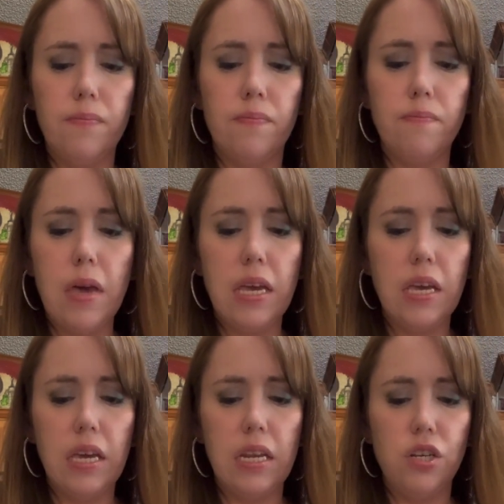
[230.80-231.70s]

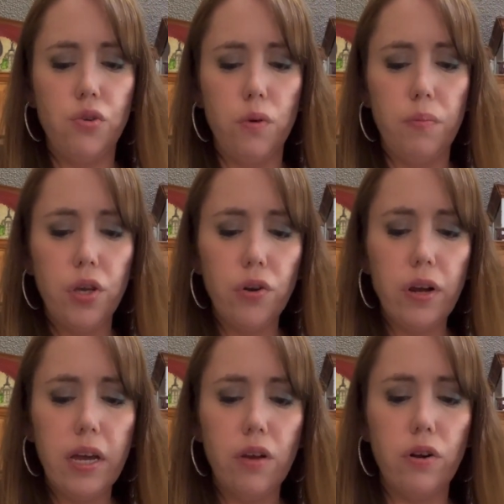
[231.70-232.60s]
making it into a
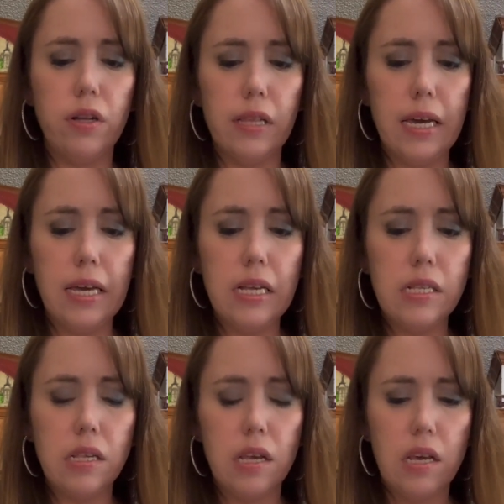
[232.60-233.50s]
puree or a
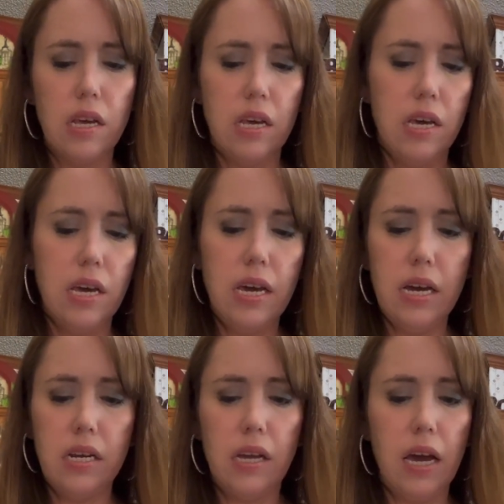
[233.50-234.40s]
glaze,
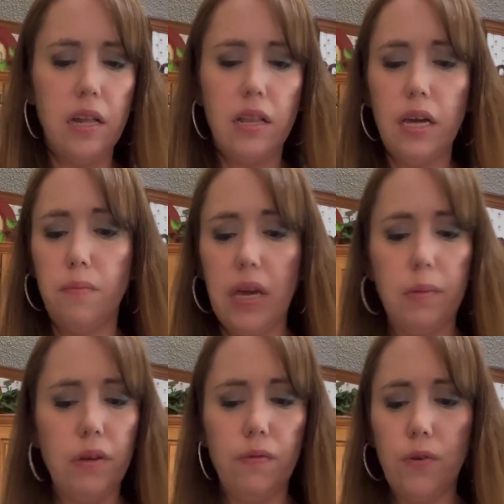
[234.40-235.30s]
and kind of like
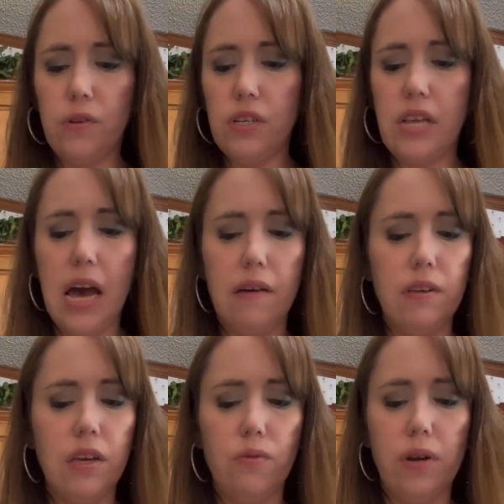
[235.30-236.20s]
baby food, just
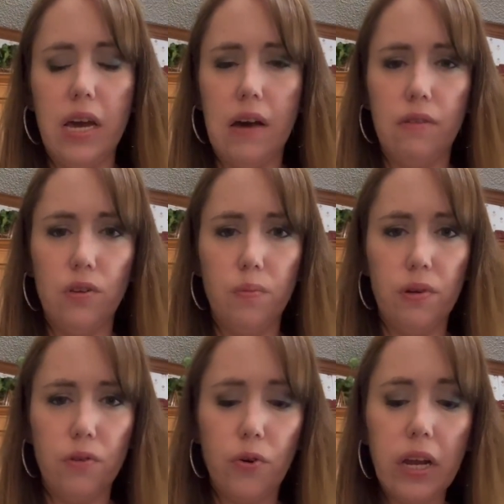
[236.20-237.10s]
having it when I have a little bit of
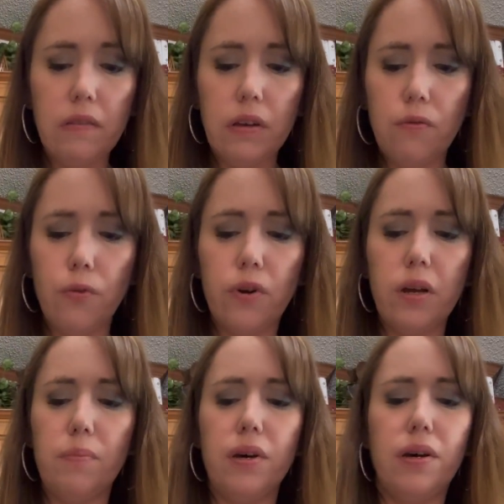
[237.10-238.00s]
a craving for
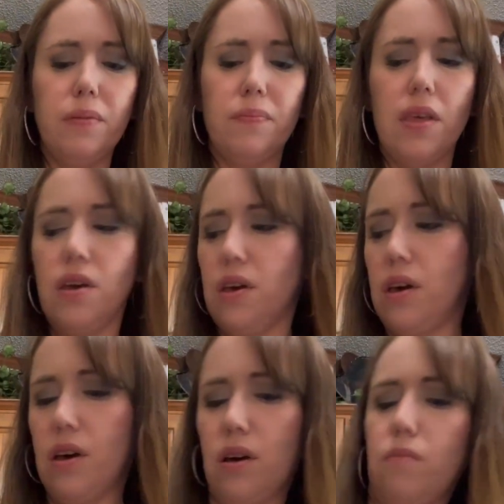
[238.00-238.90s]
it. But
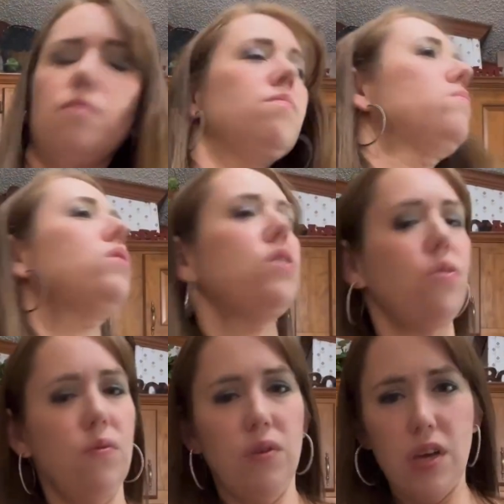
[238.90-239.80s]
you know, you